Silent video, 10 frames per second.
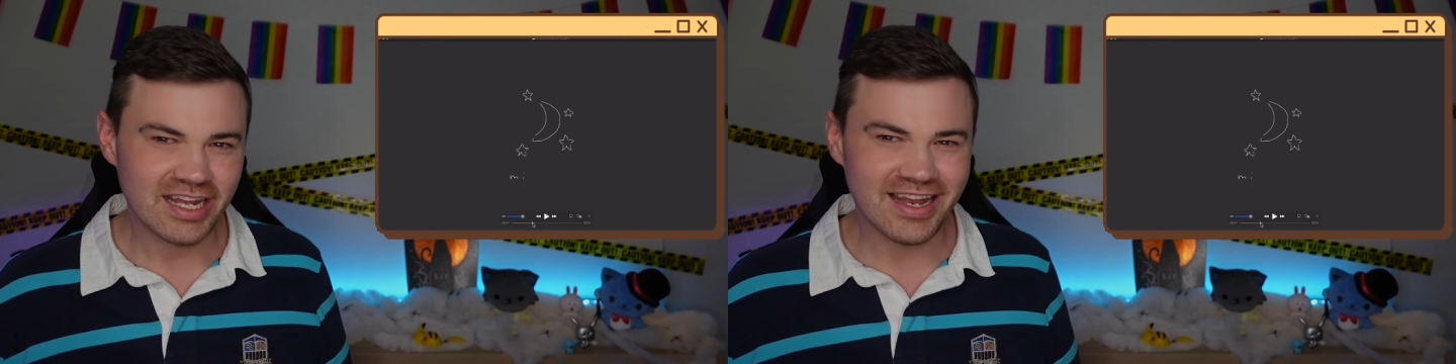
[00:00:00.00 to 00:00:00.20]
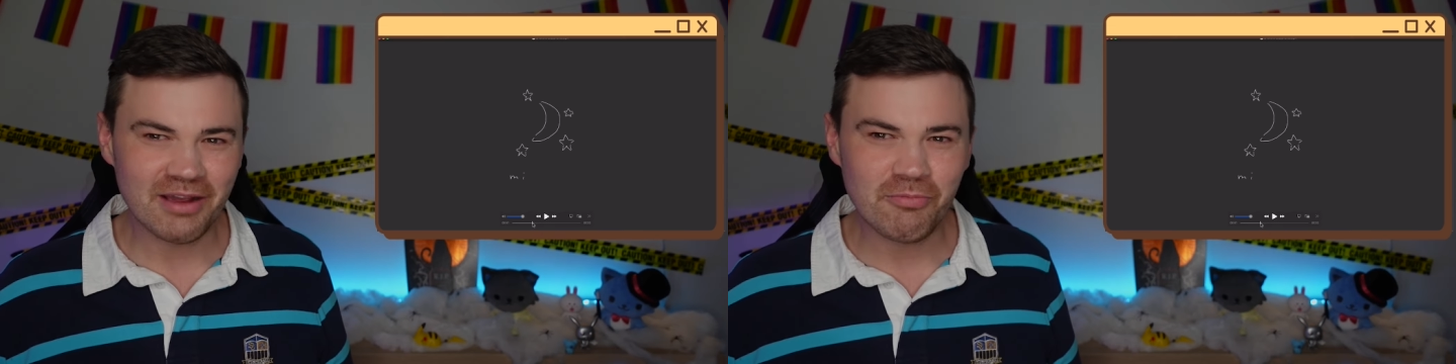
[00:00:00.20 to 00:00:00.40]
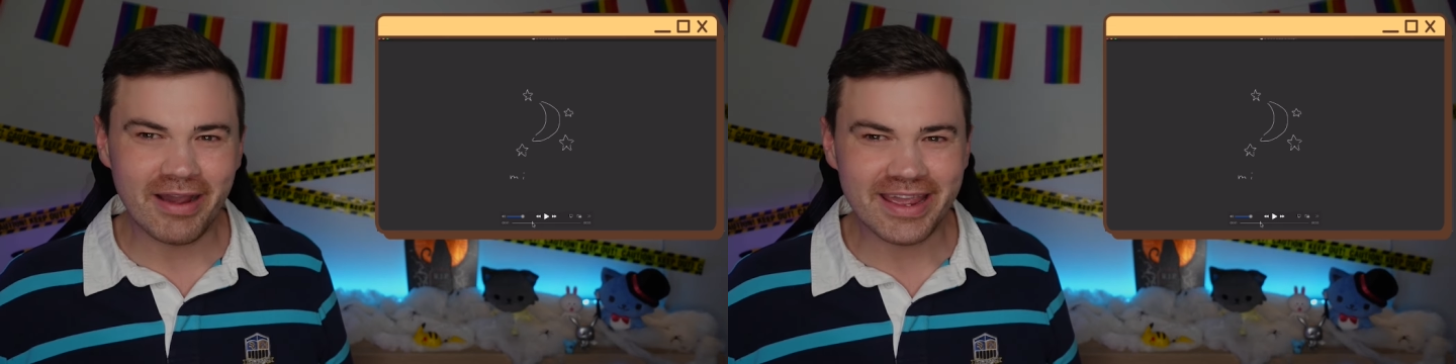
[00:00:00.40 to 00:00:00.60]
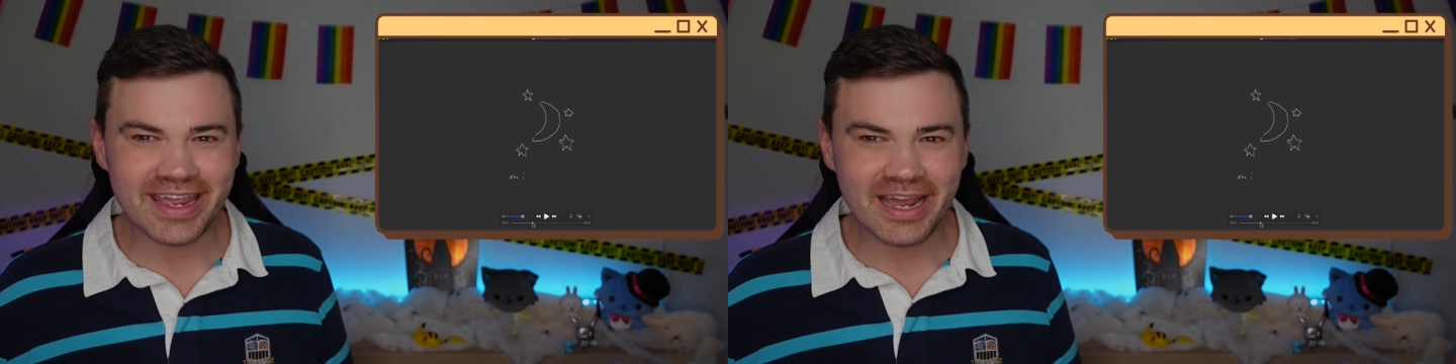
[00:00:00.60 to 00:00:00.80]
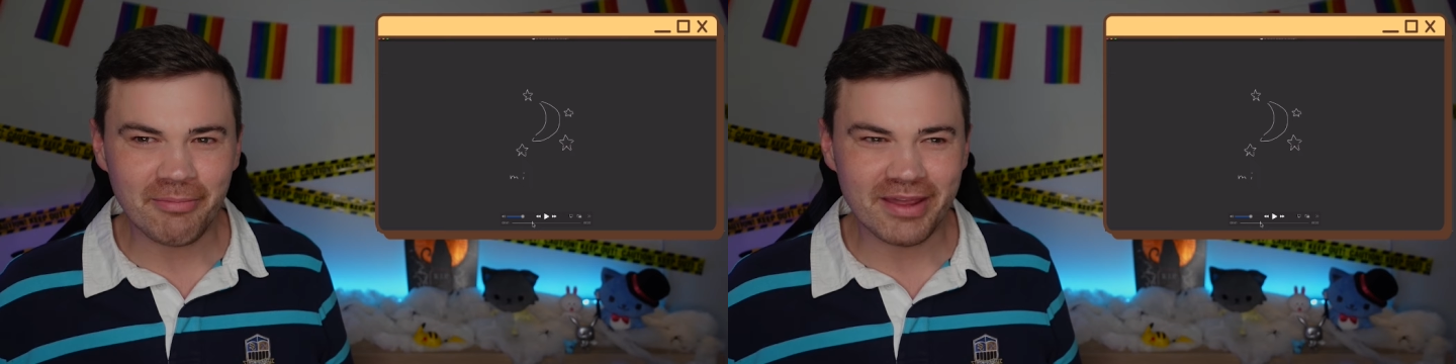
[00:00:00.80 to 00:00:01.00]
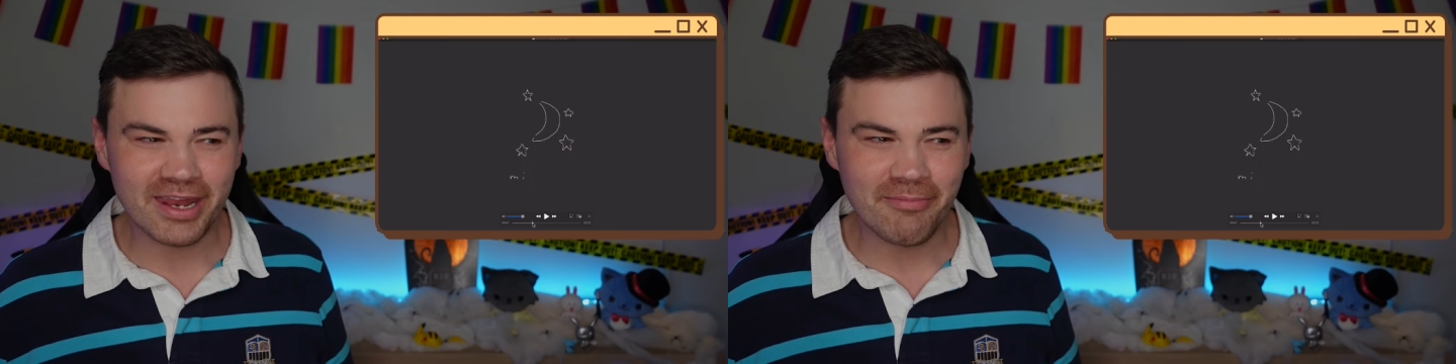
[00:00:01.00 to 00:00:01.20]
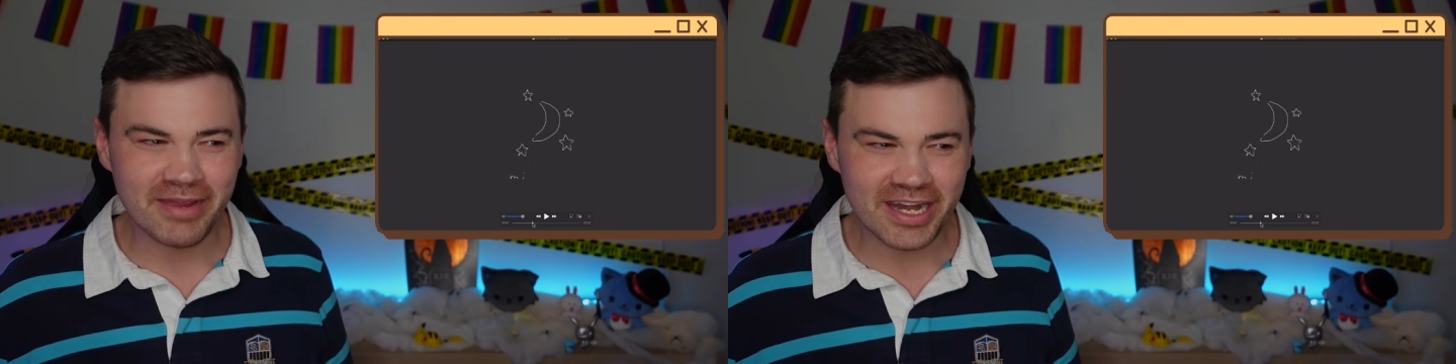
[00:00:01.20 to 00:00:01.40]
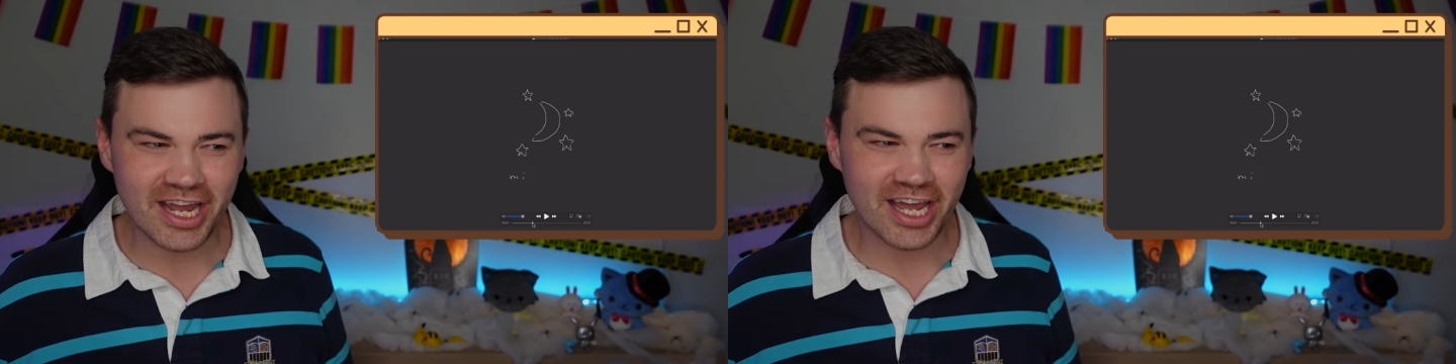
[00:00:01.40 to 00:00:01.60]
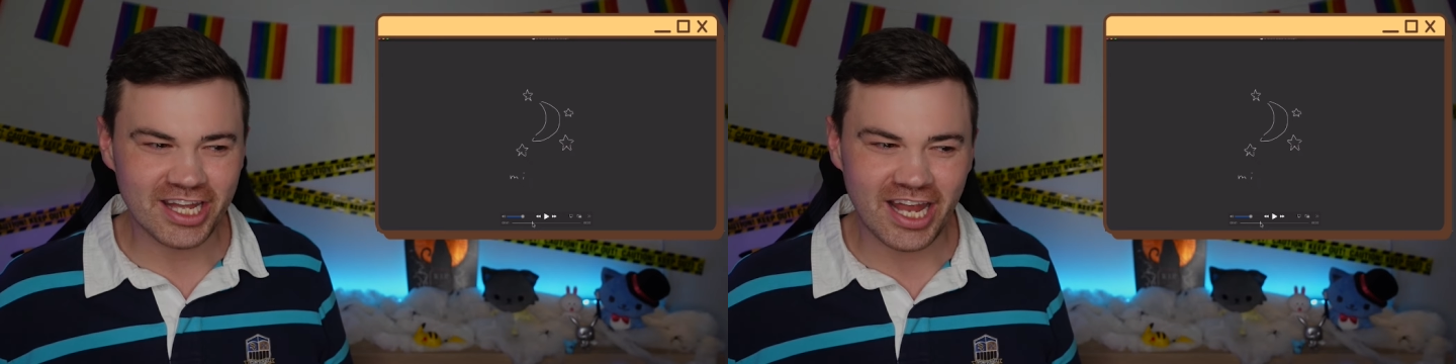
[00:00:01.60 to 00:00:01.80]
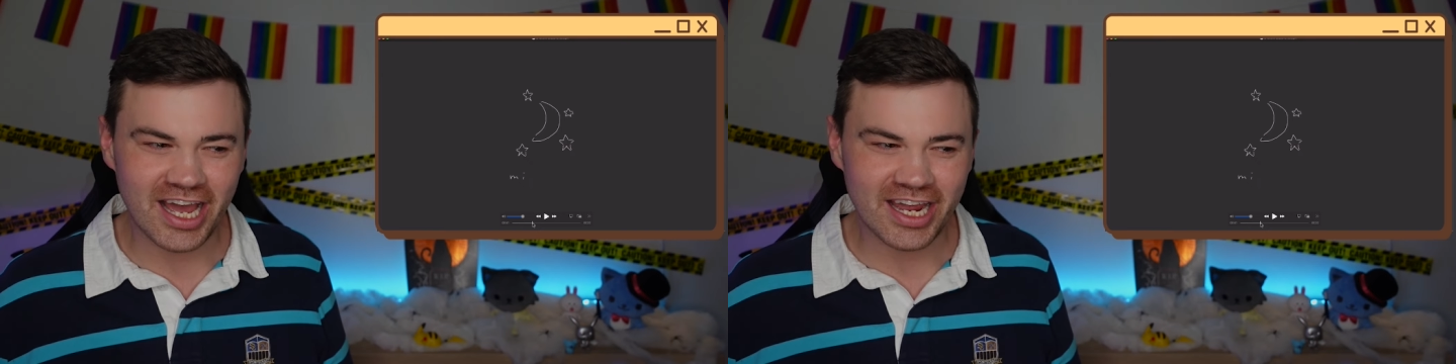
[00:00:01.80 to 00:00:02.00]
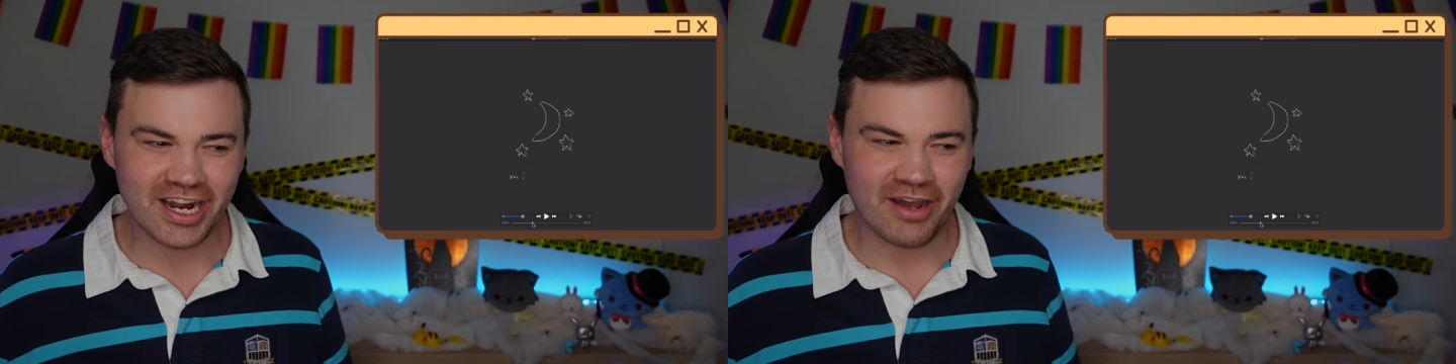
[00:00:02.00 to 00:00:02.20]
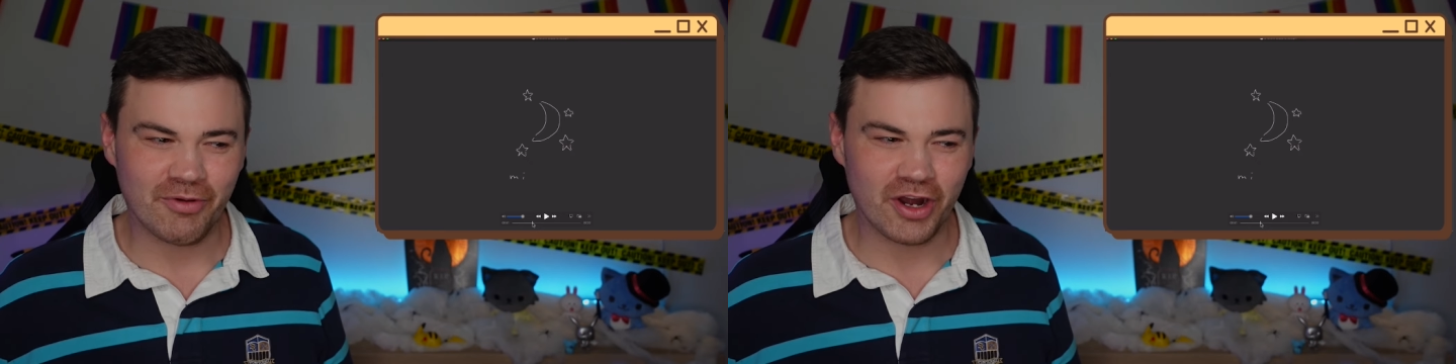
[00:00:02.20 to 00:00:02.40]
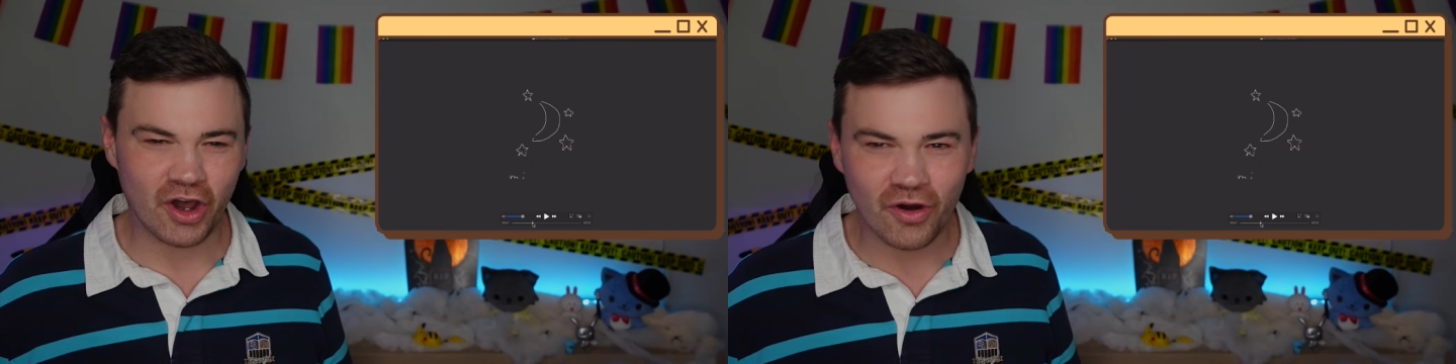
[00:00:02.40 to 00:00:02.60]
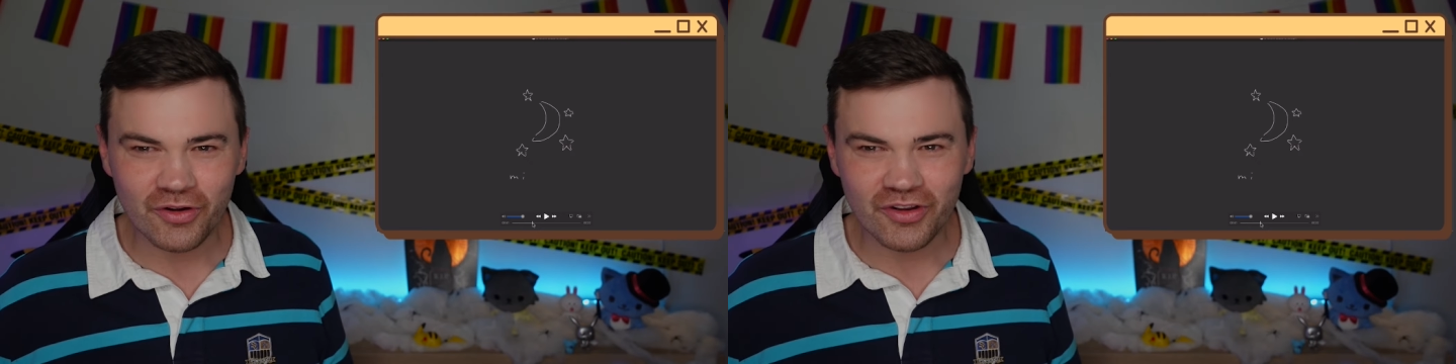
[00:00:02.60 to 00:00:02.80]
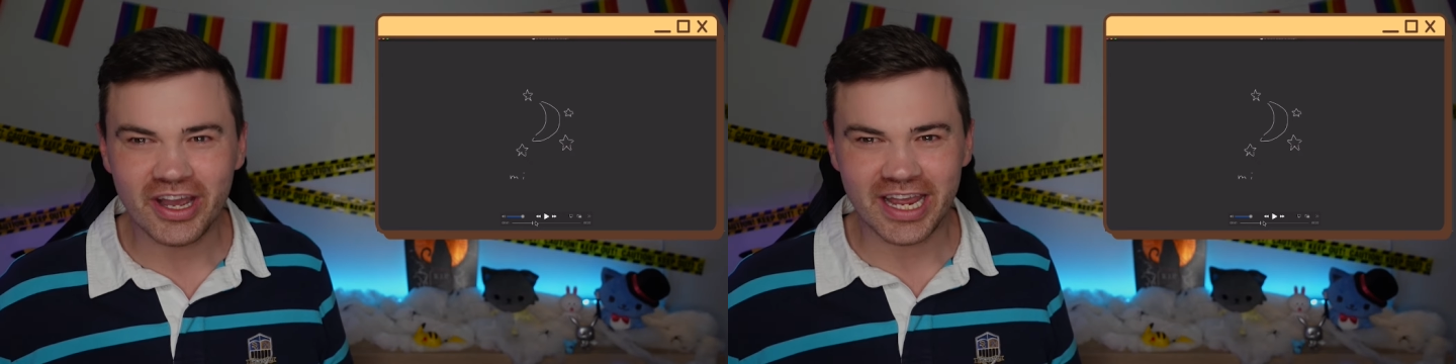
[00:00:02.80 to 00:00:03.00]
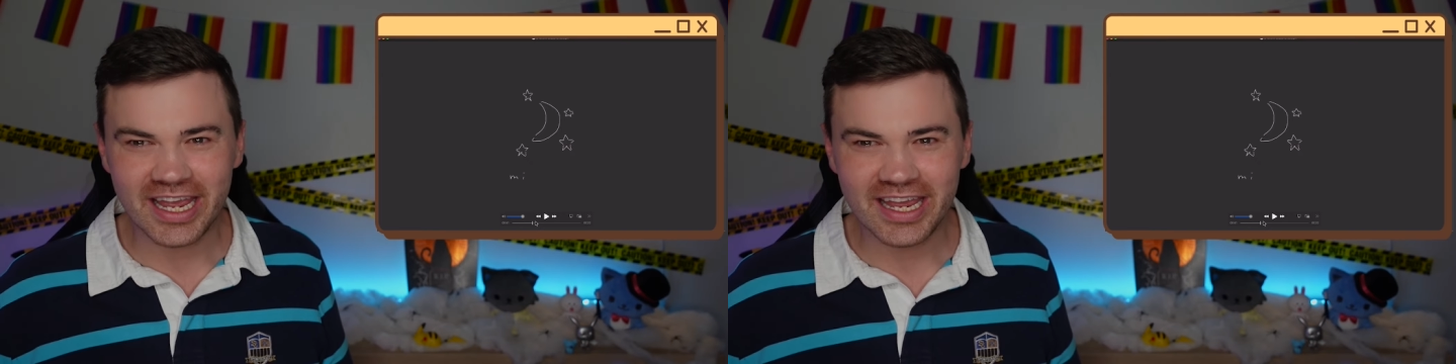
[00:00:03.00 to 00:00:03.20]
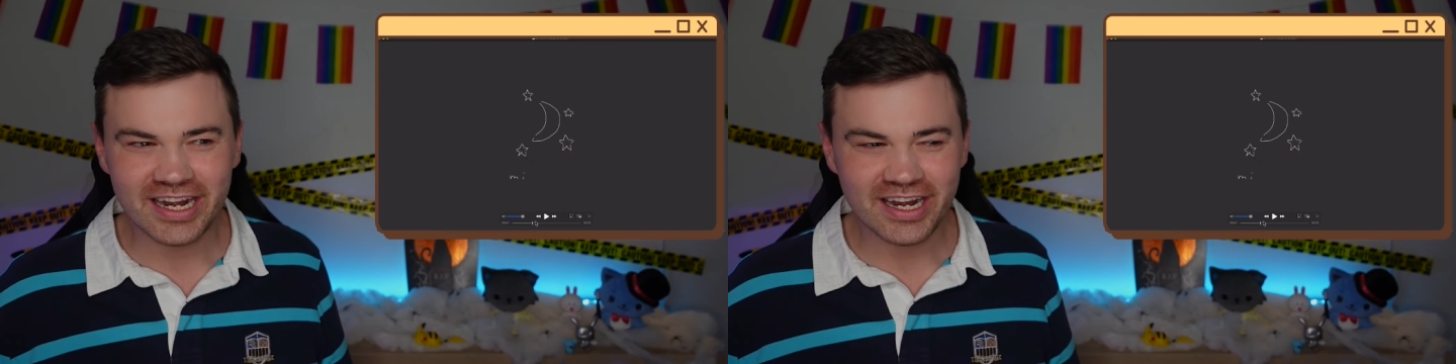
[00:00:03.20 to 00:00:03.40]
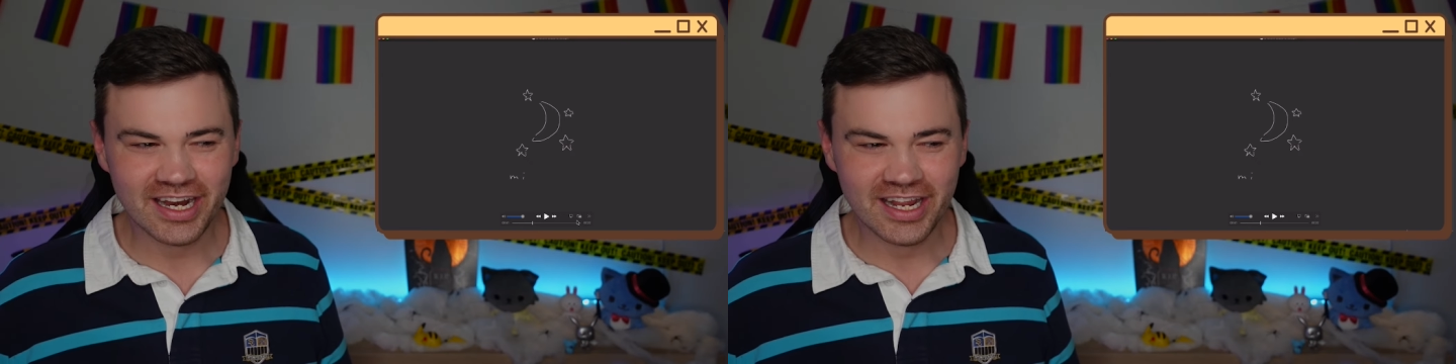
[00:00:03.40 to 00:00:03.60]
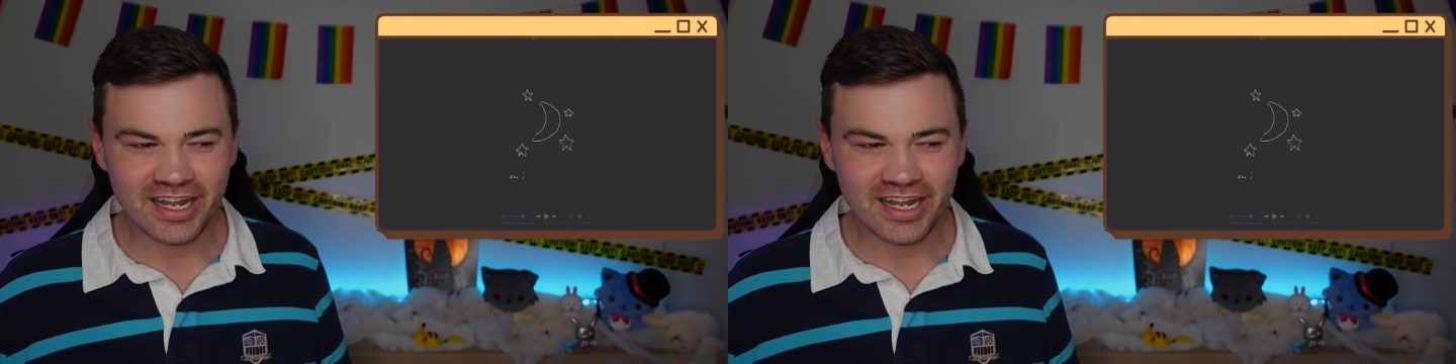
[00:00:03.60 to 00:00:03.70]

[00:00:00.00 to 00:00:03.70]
like waking up in the midnight light, I want to hold your hand,